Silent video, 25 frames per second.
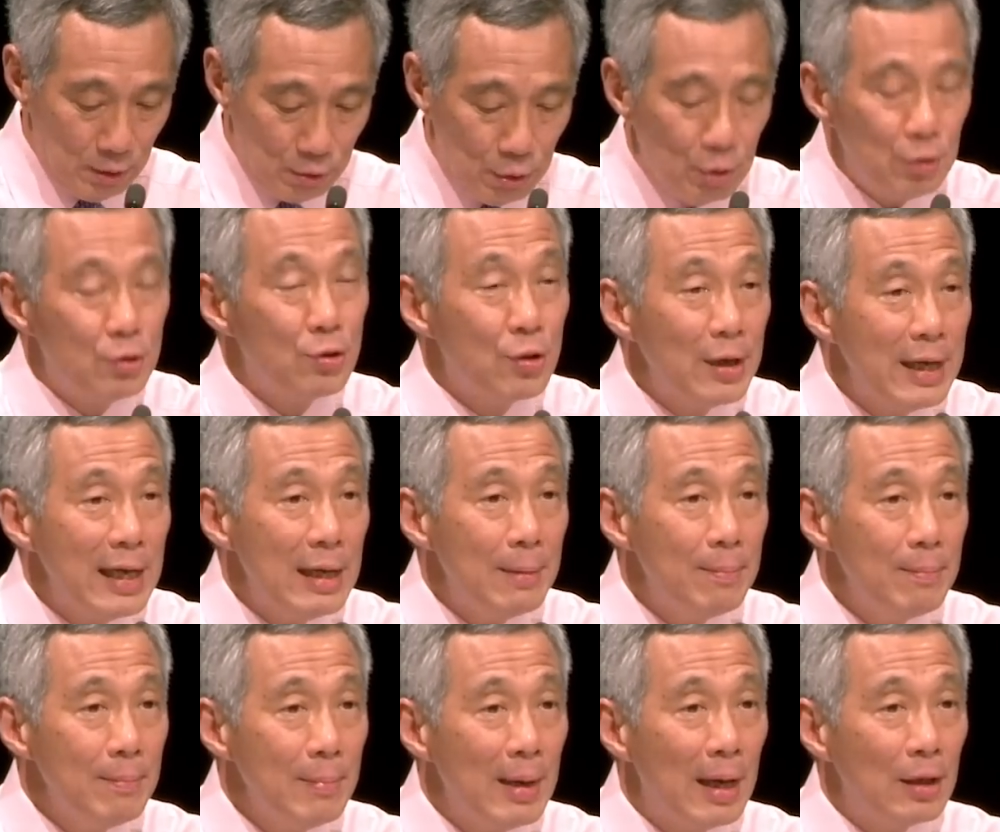to
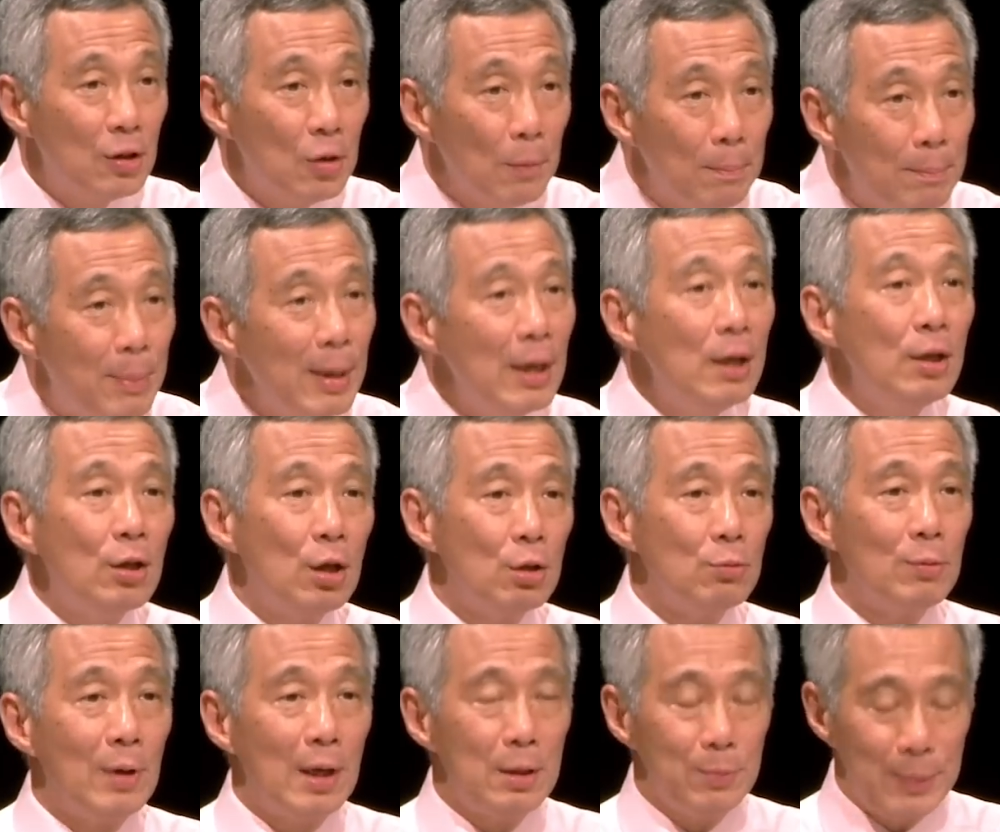dream and to build
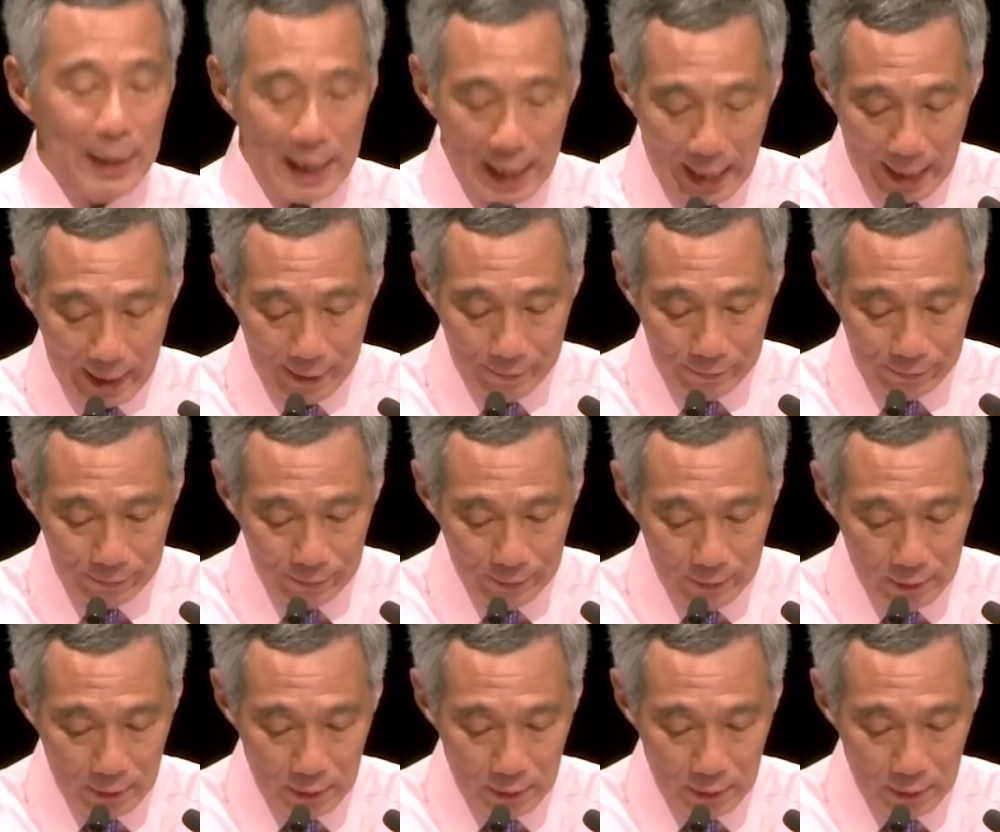on what we have,